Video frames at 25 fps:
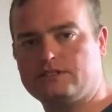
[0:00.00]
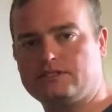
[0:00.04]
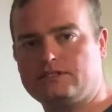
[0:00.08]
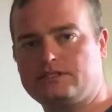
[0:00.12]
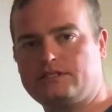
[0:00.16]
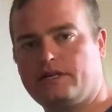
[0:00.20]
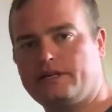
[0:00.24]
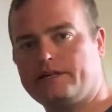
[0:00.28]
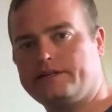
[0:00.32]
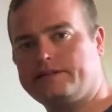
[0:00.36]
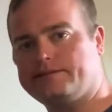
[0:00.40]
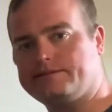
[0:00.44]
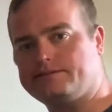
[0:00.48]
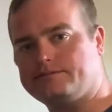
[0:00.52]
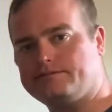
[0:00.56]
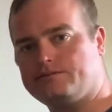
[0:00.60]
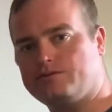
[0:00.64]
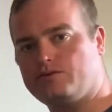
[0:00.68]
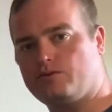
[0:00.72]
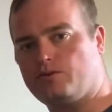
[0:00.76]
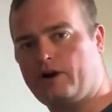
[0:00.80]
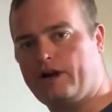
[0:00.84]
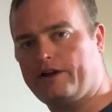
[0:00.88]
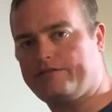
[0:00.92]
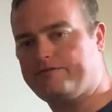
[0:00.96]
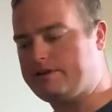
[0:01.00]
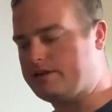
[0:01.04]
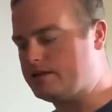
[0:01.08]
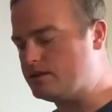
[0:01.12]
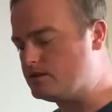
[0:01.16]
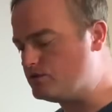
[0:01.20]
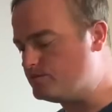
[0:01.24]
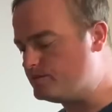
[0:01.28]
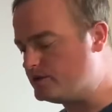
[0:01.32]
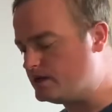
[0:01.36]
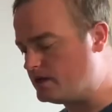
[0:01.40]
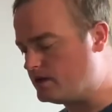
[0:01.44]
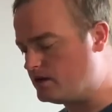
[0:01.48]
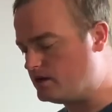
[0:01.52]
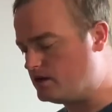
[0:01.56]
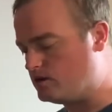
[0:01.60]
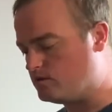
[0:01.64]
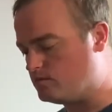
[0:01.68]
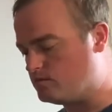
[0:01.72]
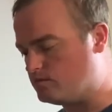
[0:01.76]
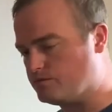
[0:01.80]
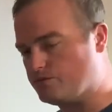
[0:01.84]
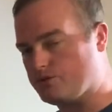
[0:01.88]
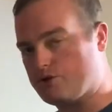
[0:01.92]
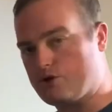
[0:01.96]
a second. Wife needed a little bit of help.
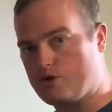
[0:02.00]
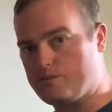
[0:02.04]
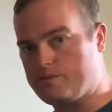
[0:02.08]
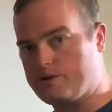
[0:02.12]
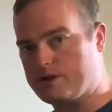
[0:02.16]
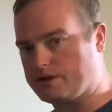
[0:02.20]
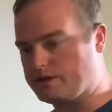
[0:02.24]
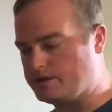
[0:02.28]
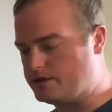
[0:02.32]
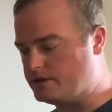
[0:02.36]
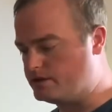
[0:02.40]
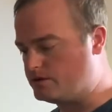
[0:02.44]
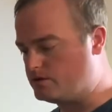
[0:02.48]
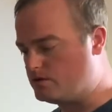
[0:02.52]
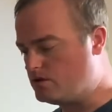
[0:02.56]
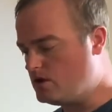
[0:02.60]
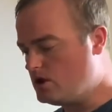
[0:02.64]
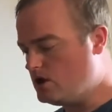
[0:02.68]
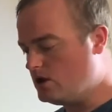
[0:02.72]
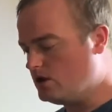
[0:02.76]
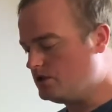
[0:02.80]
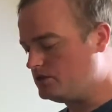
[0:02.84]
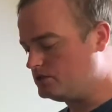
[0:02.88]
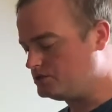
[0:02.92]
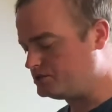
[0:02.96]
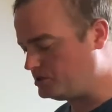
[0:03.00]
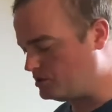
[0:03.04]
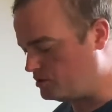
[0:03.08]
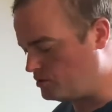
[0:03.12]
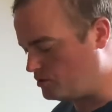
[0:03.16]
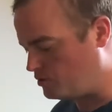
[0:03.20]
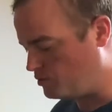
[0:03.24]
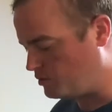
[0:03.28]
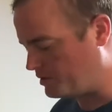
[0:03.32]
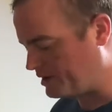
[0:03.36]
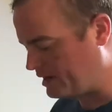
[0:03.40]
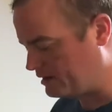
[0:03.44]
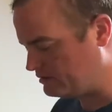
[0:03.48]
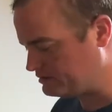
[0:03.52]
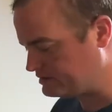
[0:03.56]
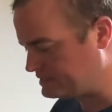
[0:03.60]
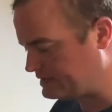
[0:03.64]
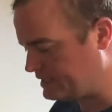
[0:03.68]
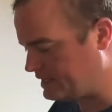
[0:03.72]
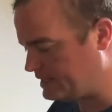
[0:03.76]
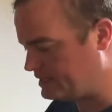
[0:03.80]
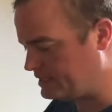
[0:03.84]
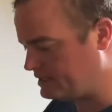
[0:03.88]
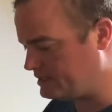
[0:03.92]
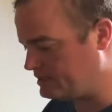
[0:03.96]
No big deal. So what I was
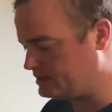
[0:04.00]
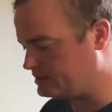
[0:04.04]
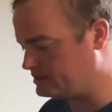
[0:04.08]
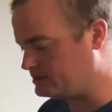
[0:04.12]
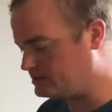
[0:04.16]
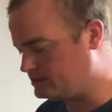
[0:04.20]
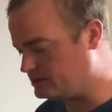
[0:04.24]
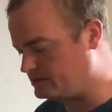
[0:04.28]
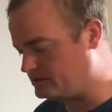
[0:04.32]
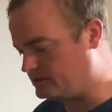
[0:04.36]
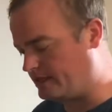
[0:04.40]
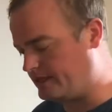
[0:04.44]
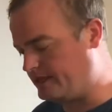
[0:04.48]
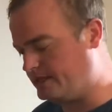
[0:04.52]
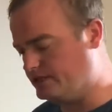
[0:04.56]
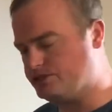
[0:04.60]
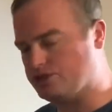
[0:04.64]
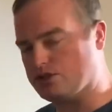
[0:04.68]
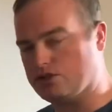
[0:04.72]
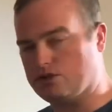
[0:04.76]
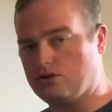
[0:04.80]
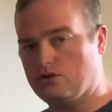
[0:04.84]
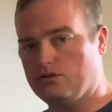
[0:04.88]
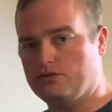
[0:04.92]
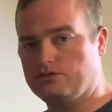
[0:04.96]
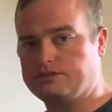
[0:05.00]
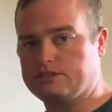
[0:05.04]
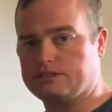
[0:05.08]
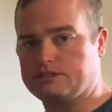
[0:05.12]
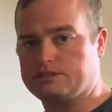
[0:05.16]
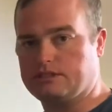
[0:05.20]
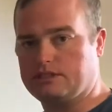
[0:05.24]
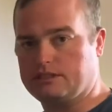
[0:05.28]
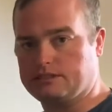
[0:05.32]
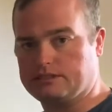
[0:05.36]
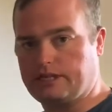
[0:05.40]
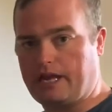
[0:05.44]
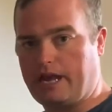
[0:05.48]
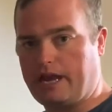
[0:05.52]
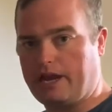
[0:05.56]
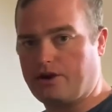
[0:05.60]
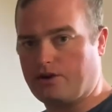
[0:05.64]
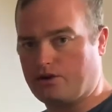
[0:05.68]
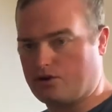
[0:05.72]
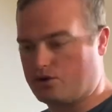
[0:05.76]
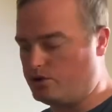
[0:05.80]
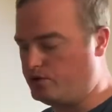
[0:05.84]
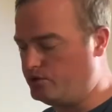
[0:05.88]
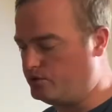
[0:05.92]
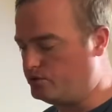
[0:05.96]
saying is the engine cools is air
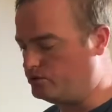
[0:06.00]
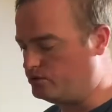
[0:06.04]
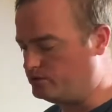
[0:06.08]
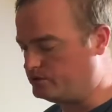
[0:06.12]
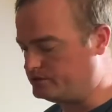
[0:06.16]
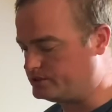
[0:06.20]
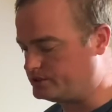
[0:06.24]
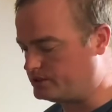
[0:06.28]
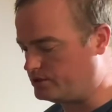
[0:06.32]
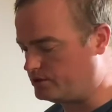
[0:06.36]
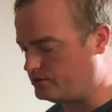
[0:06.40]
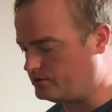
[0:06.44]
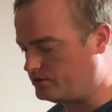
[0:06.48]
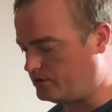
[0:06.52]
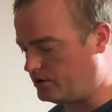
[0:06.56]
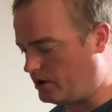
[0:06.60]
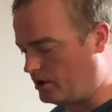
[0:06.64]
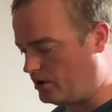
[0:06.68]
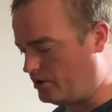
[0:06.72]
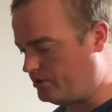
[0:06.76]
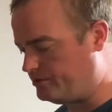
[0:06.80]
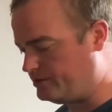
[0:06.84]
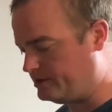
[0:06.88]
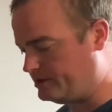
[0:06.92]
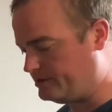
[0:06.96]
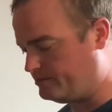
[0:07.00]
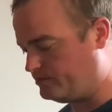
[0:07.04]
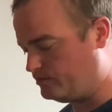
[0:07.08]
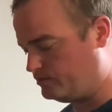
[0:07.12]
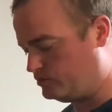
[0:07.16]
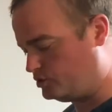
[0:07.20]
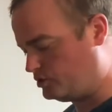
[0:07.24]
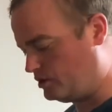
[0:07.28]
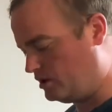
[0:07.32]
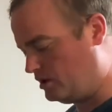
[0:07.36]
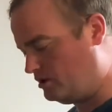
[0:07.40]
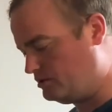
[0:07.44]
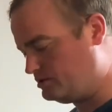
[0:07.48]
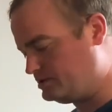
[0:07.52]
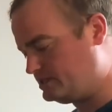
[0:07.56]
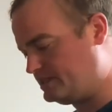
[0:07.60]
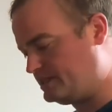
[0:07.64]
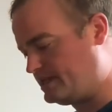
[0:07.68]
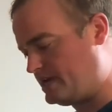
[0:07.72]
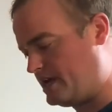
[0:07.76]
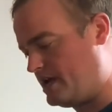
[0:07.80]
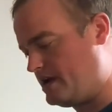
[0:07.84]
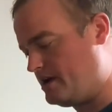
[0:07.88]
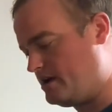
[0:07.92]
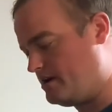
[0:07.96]
cooled, so it draws in
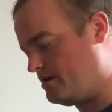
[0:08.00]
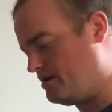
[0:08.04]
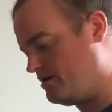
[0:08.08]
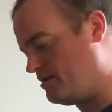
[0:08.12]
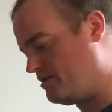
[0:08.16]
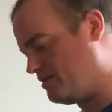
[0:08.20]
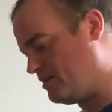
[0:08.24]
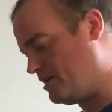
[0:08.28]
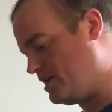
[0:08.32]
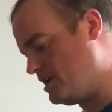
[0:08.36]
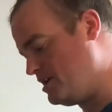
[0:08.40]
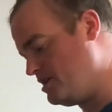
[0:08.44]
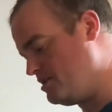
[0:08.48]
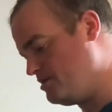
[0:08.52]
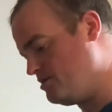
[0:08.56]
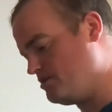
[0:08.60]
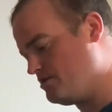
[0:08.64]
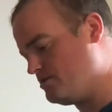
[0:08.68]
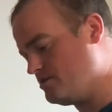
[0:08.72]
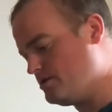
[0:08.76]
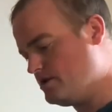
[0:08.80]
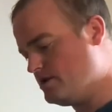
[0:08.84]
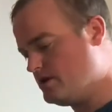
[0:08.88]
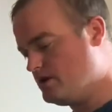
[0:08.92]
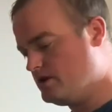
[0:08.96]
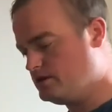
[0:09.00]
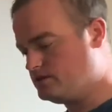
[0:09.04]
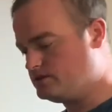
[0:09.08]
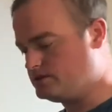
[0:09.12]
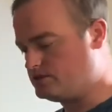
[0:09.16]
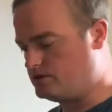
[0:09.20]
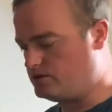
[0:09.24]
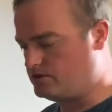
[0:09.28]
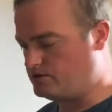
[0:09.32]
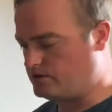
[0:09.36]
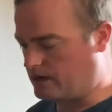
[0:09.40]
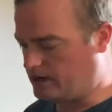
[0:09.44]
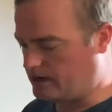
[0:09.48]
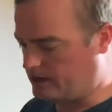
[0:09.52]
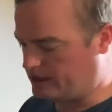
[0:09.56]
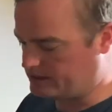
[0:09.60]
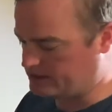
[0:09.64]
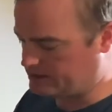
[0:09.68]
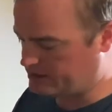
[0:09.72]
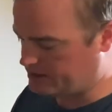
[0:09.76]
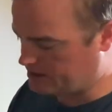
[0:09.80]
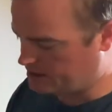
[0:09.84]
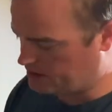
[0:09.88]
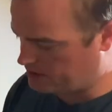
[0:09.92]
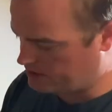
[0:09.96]
air here. So I like to
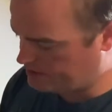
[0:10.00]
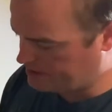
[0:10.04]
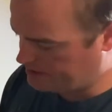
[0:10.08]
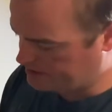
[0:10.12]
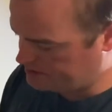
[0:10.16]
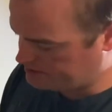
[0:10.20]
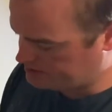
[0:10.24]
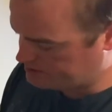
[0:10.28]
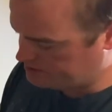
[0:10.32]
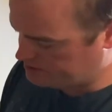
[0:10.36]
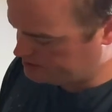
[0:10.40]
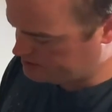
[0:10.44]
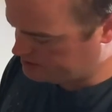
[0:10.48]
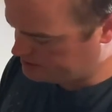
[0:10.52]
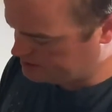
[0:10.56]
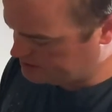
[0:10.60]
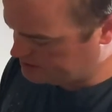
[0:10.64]
get all that good and